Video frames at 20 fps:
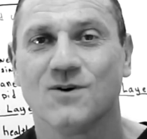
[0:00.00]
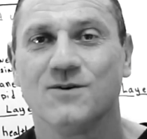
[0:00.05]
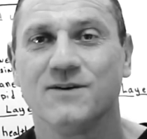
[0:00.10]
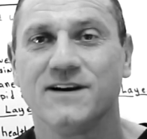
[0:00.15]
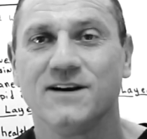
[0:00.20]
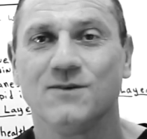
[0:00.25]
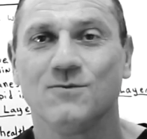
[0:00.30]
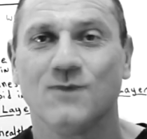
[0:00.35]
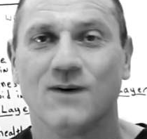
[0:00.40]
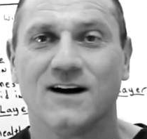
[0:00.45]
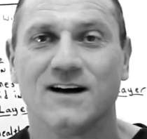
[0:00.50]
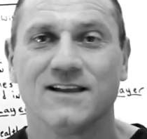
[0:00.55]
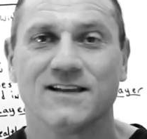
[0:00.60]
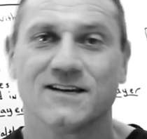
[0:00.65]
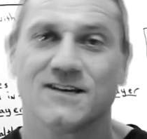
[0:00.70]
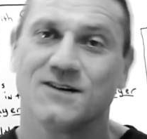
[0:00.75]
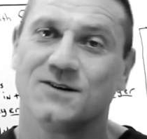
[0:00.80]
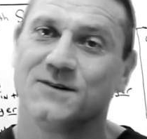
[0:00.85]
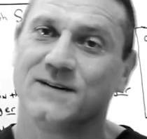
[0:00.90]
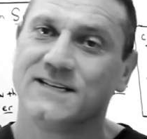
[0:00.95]
wrote in a while
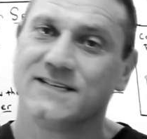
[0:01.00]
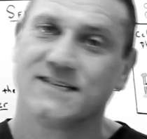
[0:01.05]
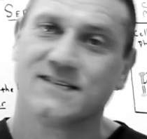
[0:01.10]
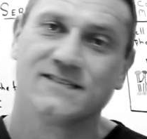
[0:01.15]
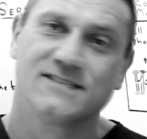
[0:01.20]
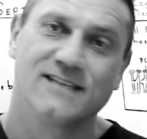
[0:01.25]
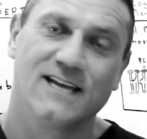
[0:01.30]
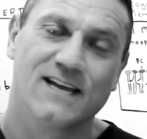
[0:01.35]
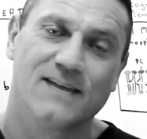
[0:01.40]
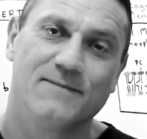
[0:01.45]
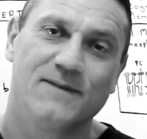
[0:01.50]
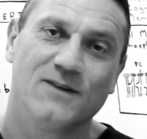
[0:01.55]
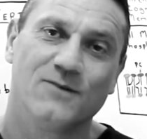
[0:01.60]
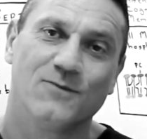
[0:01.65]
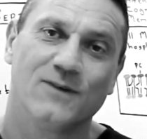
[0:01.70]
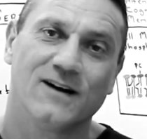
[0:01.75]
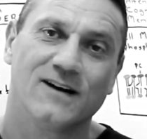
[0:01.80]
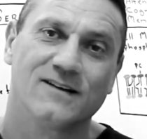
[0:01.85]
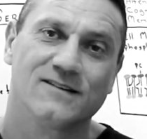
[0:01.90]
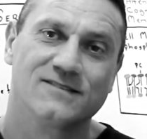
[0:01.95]
ago, it does take me a
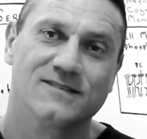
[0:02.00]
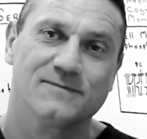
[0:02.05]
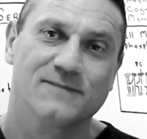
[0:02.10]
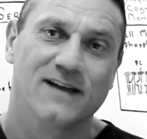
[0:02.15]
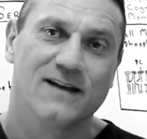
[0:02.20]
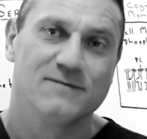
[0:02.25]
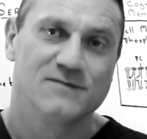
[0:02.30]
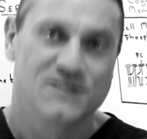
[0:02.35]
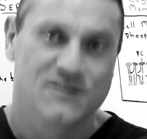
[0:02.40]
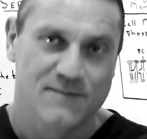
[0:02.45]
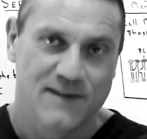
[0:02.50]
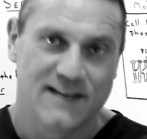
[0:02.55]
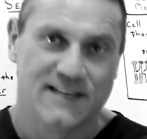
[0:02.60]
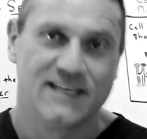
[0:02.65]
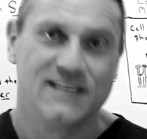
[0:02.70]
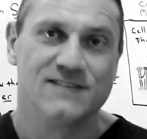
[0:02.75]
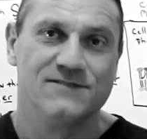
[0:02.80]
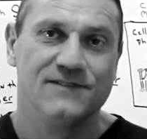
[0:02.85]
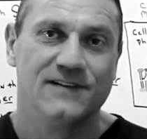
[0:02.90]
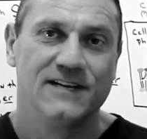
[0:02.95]
while sometimes to
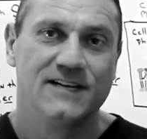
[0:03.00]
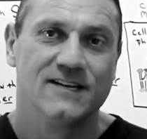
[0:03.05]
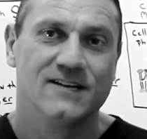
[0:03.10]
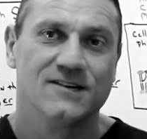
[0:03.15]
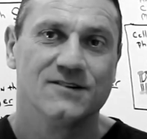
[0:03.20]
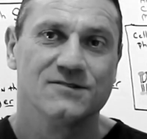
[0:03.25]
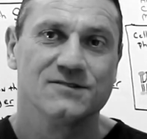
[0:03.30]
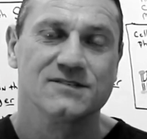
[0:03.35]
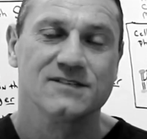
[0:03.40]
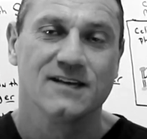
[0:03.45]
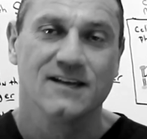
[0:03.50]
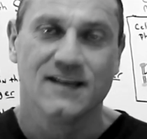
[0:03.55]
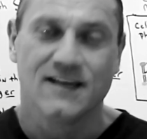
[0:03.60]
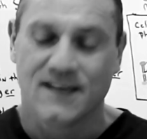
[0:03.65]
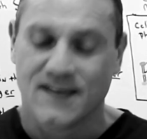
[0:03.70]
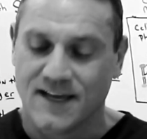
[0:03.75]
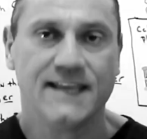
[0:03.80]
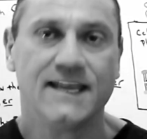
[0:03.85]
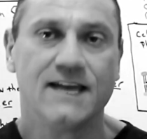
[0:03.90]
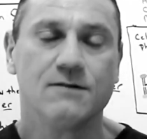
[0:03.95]
make these videos,
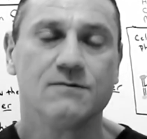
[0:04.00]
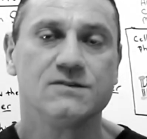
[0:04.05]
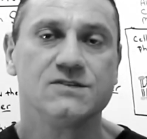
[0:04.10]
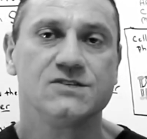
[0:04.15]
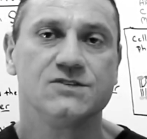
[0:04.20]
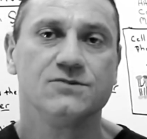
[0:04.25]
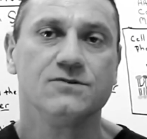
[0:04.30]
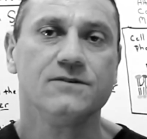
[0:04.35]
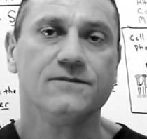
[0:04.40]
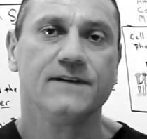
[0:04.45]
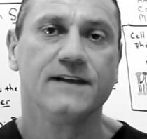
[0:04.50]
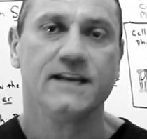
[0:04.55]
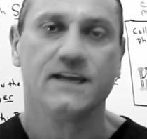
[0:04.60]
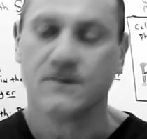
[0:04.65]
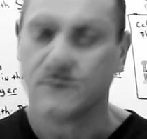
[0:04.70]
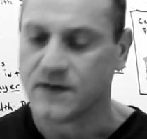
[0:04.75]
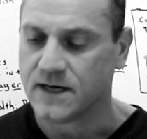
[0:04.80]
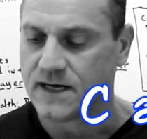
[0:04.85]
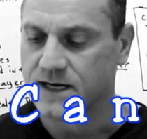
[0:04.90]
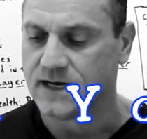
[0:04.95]
and that was do a
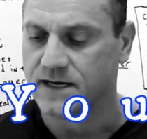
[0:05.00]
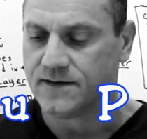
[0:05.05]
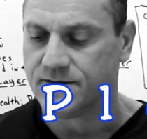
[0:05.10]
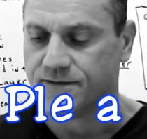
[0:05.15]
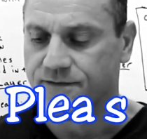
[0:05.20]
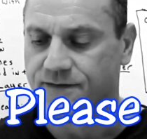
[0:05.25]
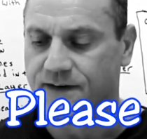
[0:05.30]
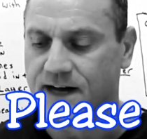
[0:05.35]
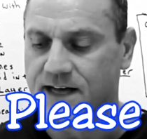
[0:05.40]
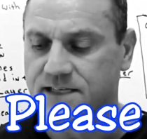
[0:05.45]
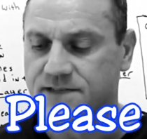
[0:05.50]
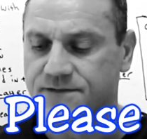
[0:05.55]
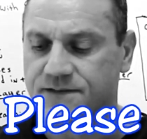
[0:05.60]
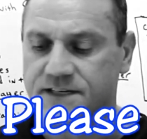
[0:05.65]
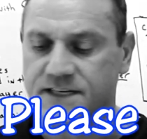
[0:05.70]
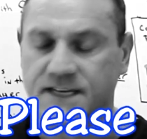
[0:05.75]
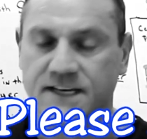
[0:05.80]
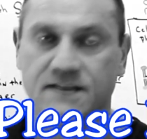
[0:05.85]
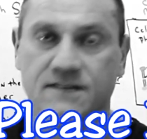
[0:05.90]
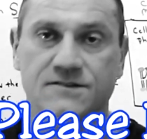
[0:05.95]
video on
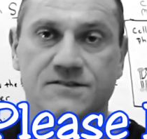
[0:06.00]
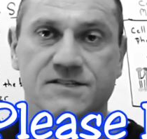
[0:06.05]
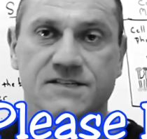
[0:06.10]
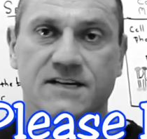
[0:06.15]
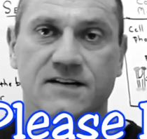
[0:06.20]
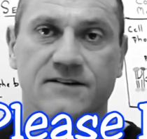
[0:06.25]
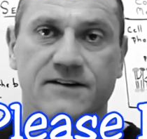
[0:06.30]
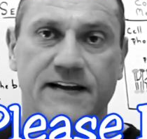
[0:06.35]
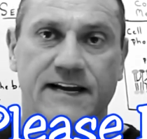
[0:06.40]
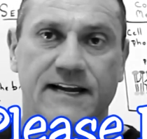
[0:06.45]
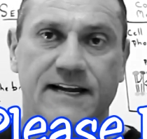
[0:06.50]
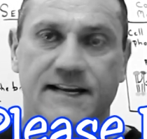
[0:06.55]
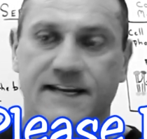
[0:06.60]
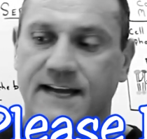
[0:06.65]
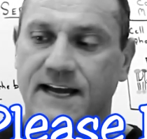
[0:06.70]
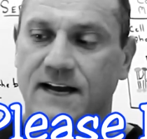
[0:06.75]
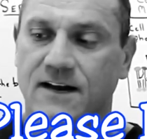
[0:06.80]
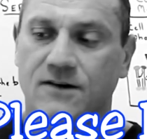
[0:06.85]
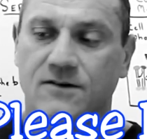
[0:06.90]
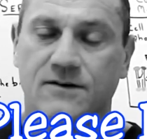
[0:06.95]
phosphatidylserine.
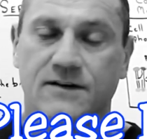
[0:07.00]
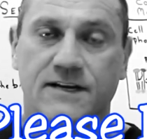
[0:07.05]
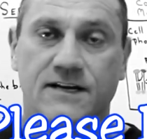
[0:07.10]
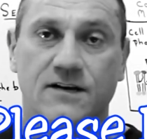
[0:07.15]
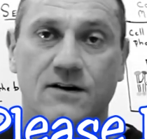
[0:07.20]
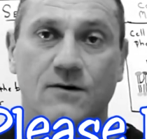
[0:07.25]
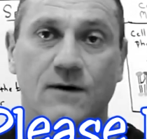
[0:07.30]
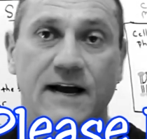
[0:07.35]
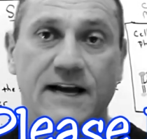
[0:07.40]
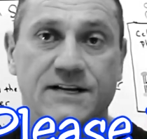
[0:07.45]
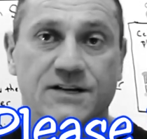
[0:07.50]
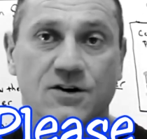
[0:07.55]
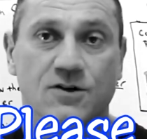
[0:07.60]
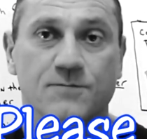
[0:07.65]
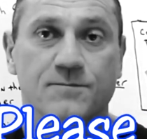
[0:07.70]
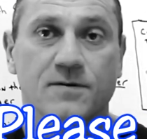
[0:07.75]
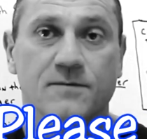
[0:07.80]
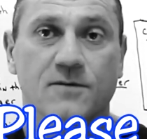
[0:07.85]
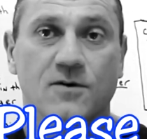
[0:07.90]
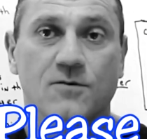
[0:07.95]
Now, you know, I
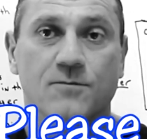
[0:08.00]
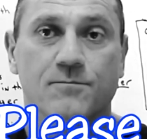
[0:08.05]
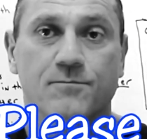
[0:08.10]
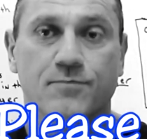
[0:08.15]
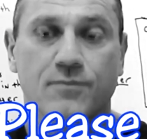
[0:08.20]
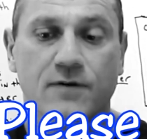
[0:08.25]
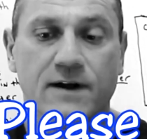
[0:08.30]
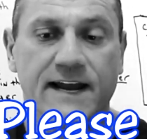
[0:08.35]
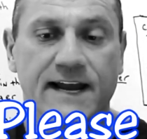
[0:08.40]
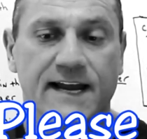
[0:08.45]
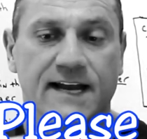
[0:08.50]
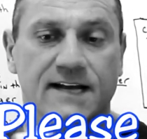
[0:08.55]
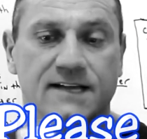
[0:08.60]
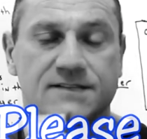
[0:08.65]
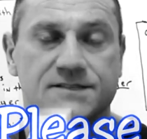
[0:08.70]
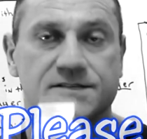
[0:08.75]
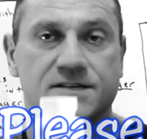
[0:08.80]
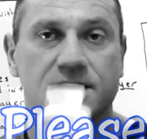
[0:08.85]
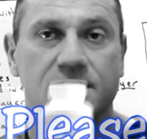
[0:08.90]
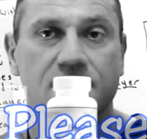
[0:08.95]
don't promote
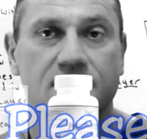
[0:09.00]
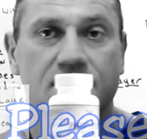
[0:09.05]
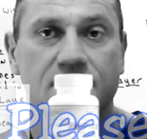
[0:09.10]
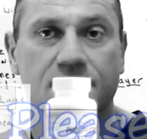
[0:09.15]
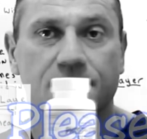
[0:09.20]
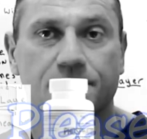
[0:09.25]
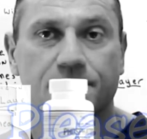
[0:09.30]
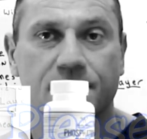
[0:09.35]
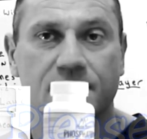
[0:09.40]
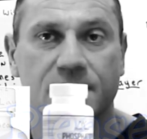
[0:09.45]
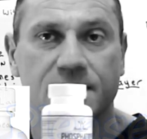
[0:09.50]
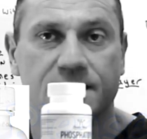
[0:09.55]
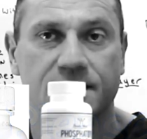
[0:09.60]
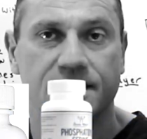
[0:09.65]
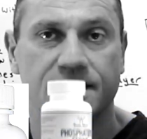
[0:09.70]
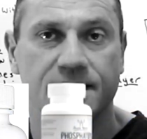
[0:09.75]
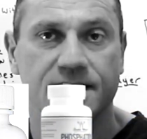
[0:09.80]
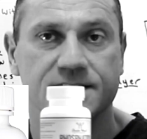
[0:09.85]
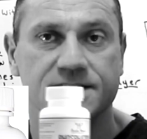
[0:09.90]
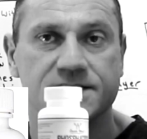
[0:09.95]
brands,
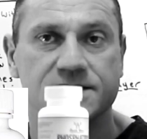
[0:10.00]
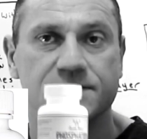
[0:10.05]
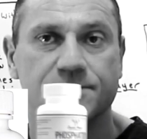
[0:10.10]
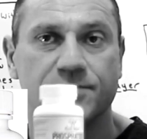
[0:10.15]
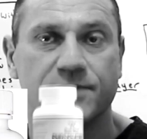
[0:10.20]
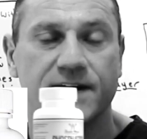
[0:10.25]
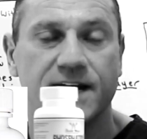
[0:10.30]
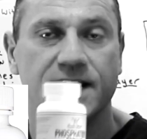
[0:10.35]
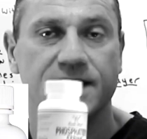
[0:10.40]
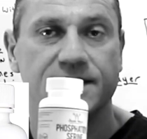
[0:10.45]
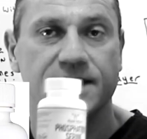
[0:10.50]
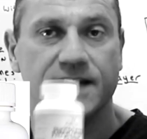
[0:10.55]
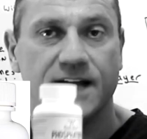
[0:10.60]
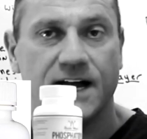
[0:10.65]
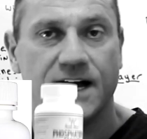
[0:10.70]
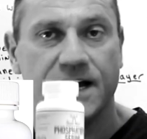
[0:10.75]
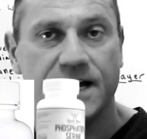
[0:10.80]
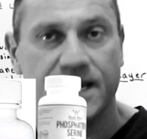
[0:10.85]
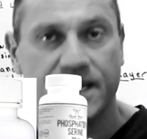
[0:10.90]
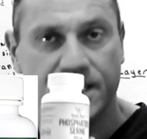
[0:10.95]
but this is a brand
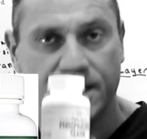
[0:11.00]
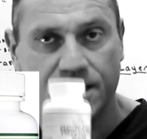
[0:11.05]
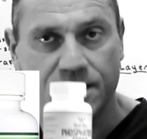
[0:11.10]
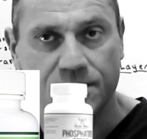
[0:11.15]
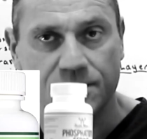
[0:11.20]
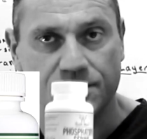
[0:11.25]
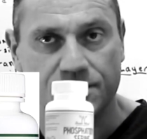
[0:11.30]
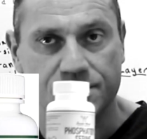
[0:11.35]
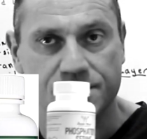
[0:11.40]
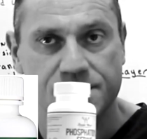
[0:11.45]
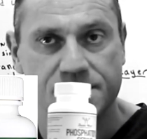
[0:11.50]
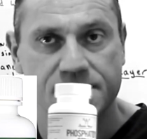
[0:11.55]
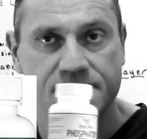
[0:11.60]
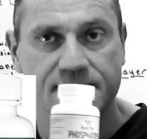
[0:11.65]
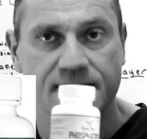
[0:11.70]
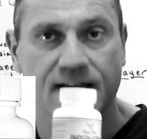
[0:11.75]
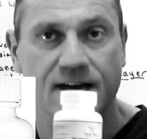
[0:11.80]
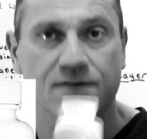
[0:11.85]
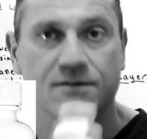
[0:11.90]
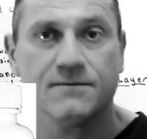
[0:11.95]
that I use.
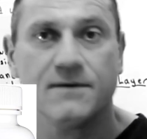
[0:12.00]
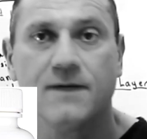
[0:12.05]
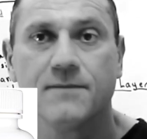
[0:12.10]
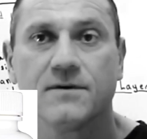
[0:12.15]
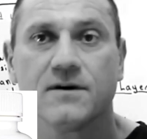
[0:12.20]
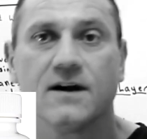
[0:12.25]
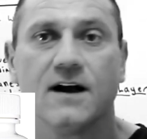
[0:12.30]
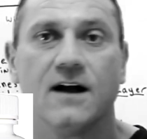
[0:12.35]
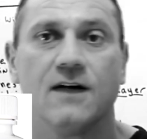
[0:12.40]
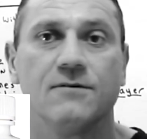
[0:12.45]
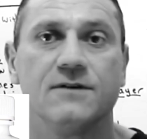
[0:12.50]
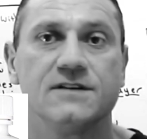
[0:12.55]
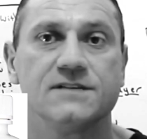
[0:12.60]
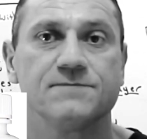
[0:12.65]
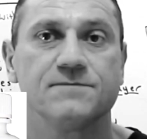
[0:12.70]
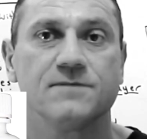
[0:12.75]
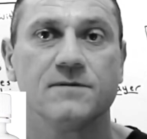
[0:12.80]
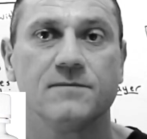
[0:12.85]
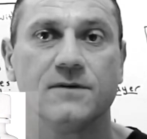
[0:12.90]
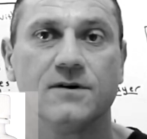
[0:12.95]
Now remember, I
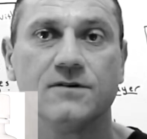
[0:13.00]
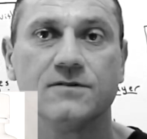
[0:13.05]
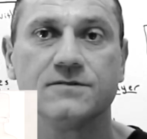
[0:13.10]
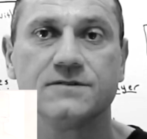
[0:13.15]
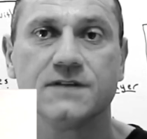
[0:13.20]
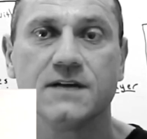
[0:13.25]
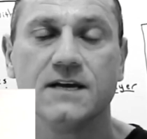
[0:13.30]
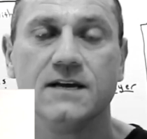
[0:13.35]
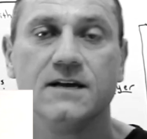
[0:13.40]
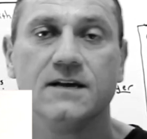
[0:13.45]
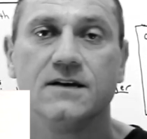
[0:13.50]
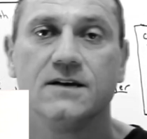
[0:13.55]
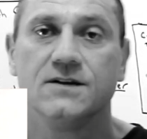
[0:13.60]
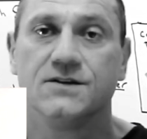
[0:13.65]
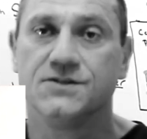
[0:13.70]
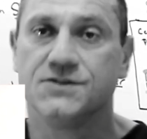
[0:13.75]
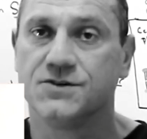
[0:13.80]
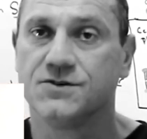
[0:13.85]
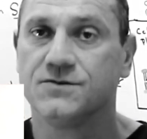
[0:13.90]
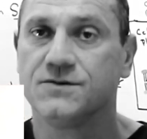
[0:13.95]
always promote,
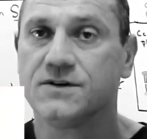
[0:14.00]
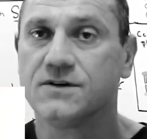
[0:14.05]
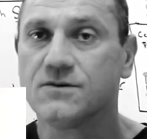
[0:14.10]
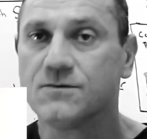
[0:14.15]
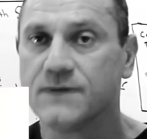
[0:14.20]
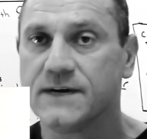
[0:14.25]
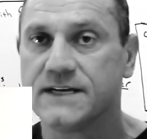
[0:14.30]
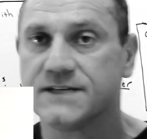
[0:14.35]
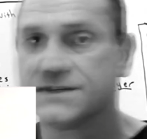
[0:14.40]
do your